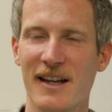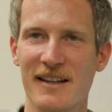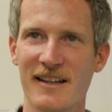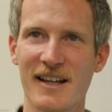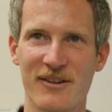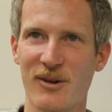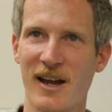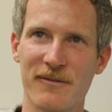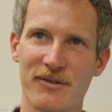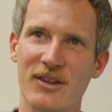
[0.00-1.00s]
and yet you
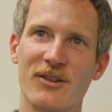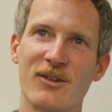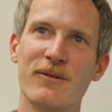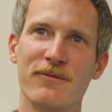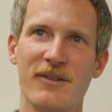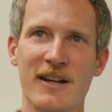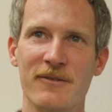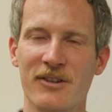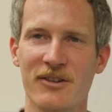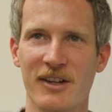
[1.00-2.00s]
have these two
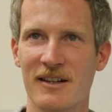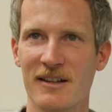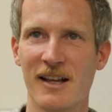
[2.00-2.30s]
flavors that